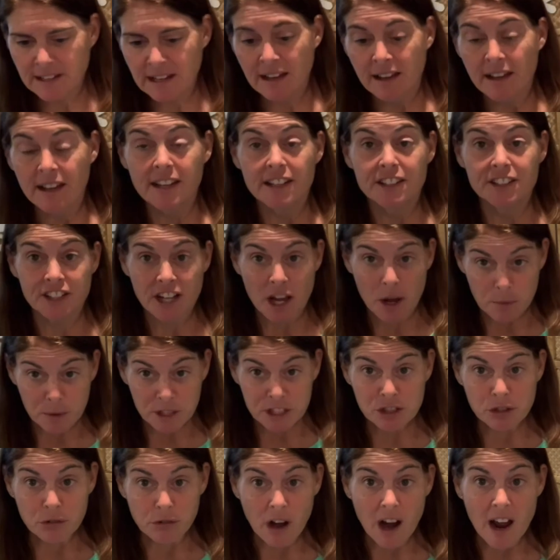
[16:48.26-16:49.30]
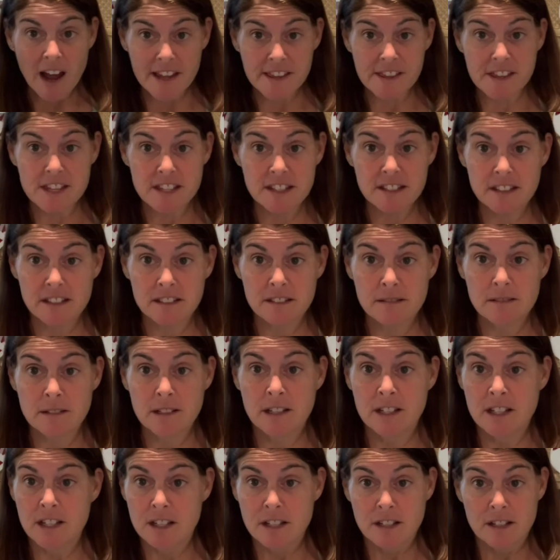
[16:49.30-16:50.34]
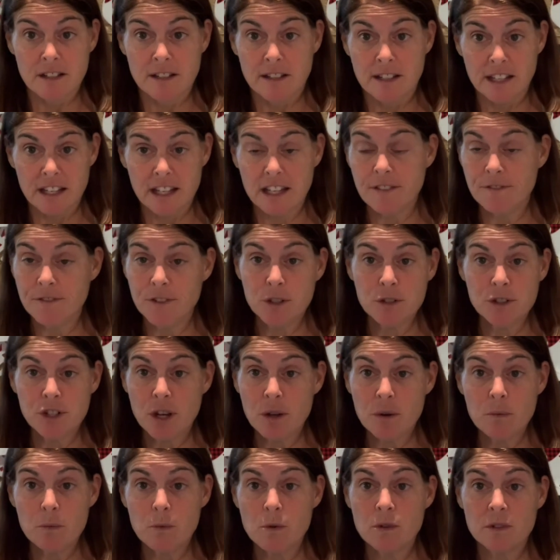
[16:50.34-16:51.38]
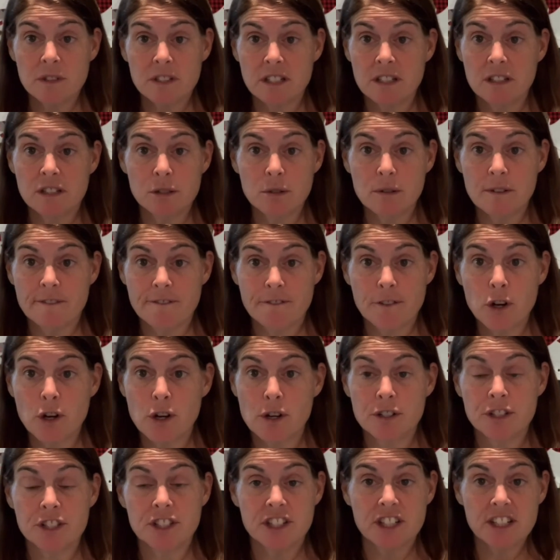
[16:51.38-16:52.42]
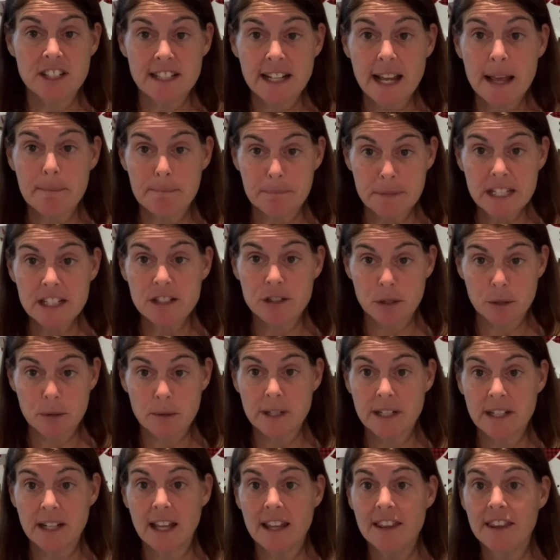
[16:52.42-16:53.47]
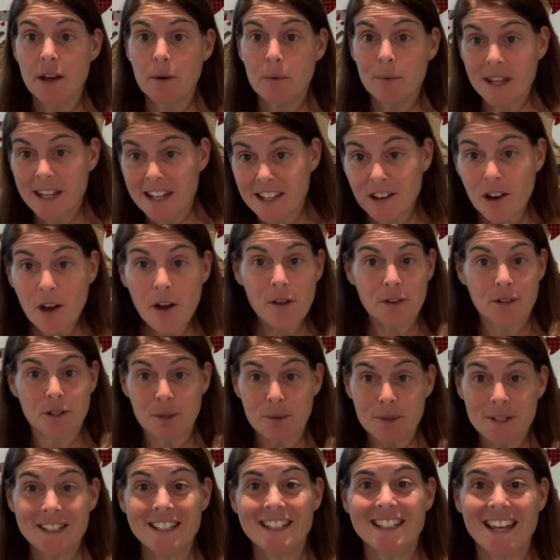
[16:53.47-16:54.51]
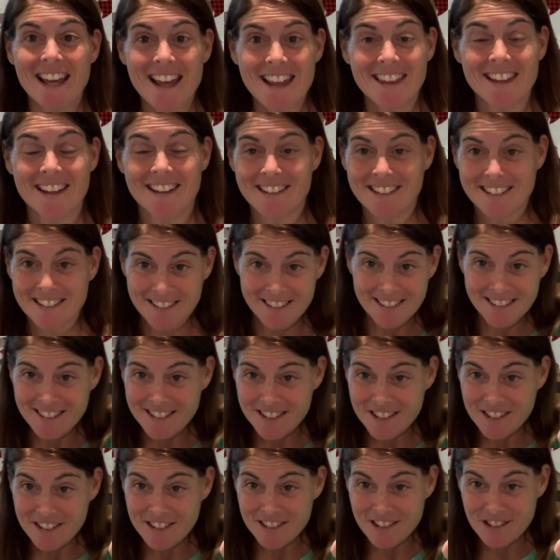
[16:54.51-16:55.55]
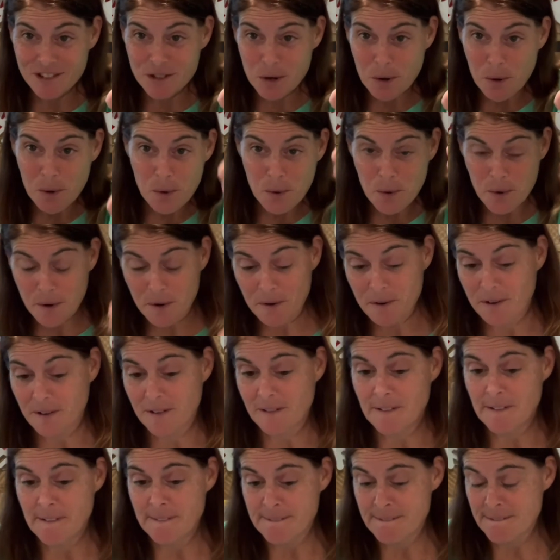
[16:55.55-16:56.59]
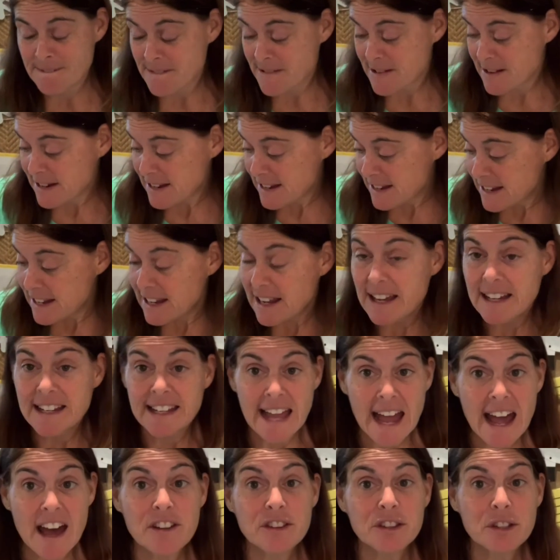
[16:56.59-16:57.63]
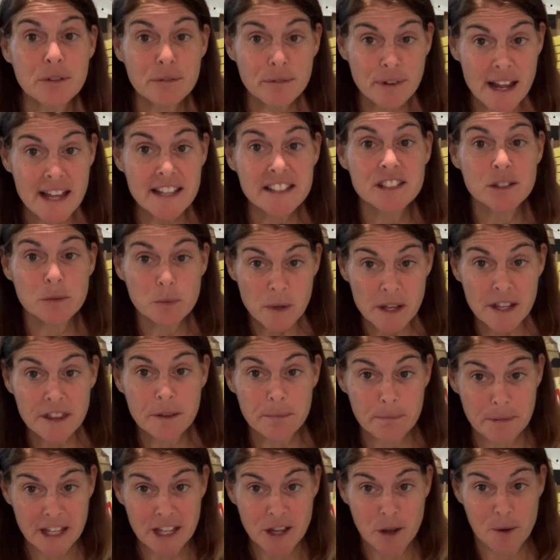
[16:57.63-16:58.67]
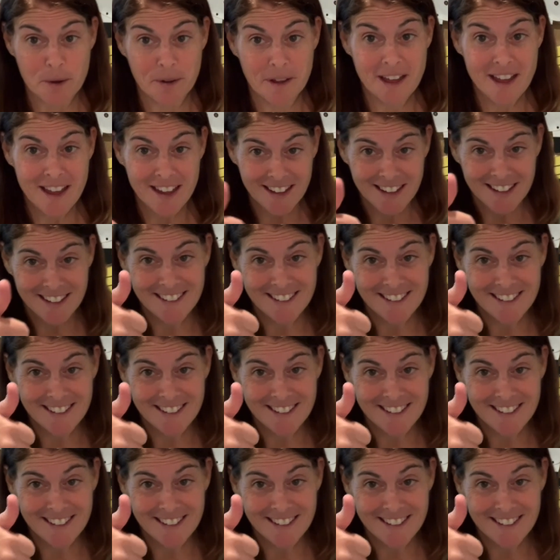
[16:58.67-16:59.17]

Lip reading: Shall we try this? If you don't want to do it first, just let me do it, and then we can all do it together. Cool. Count the rests with me, okay?